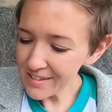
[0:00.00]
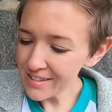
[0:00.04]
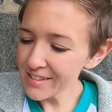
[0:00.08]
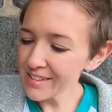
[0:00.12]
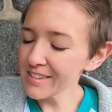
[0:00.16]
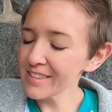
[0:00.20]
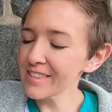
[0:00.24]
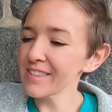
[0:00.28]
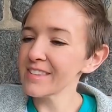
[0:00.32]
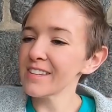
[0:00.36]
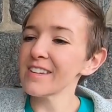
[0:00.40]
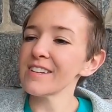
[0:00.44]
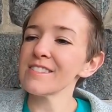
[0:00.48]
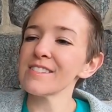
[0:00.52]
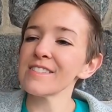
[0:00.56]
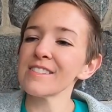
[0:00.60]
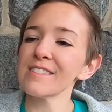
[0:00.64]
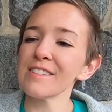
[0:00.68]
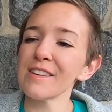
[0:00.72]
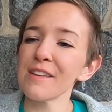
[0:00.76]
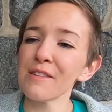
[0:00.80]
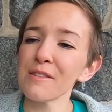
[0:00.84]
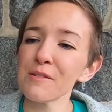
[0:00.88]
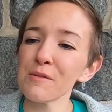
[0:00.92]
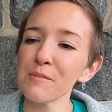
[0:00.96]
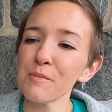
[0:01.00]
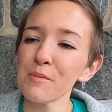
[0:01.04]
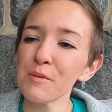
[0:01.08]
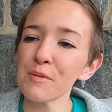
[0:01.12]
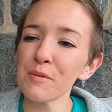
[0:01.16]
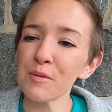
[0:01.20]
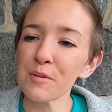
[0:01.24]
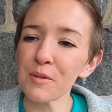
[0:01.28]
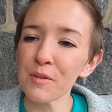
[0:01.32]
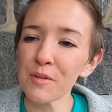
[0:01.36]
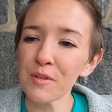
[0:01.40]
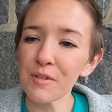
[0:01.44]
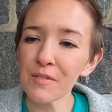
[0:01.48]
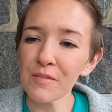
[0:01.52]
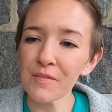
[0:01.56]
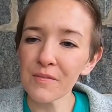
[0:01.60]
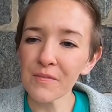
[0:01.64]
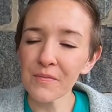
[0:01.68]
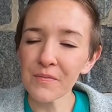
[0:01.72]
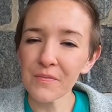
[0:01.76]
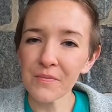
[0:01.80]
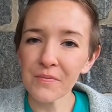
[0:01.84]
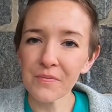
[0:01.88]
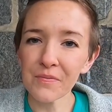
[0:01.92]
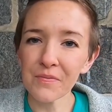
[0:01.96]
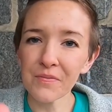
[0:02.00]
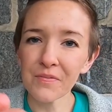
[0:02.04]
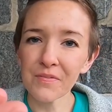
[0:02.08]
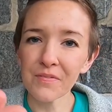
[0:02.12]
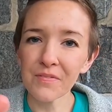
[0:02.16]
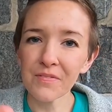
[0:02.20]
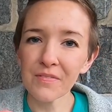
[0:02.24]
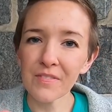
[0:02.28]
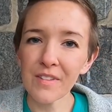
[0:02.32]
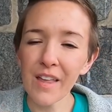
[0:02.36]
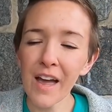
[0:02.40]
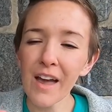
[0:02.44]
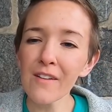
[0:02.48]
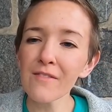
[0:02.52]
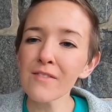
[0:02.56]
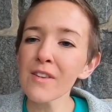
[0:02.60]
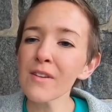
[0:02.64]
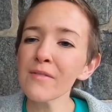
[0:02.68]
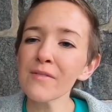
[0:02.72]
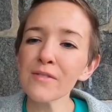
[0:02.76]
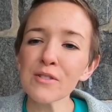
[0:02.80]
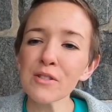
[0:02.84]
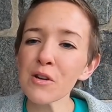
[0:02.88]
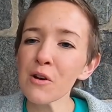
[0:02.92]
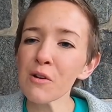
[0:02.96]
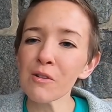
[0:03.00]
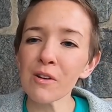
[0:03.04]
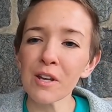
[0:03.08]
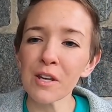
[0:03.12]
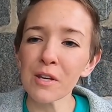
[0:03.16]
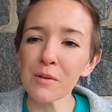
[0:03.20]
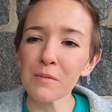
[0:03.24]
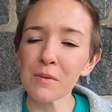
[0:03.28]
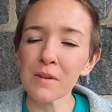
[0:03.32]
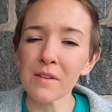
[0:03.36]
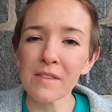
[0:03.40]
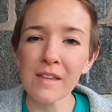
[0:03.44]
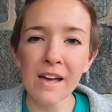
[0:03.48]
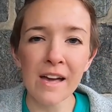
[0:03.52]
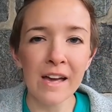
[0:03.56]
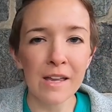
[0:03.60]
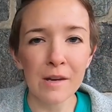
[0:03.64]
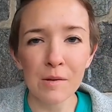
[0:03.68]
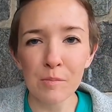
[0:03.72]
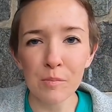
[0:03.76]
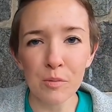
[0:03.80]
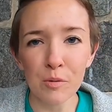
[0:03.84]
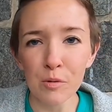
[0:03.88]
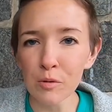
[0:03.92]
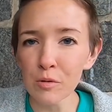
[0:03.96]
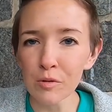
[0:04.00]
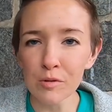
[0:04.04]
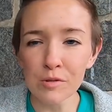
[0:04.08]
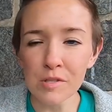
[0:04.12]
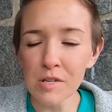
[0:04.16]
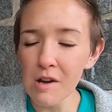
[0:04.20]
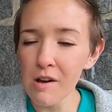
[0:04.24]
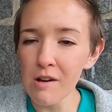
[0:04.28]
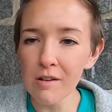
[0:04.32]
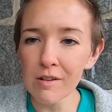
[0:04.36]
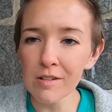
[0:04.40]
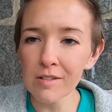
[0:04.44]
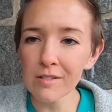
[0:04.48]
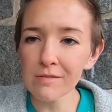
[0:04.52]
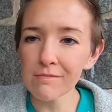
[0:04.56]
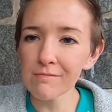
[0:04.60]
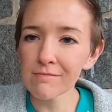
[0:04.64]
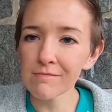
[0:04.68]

Look at, here's another poodle. I've never known anyone that had a poodle dog.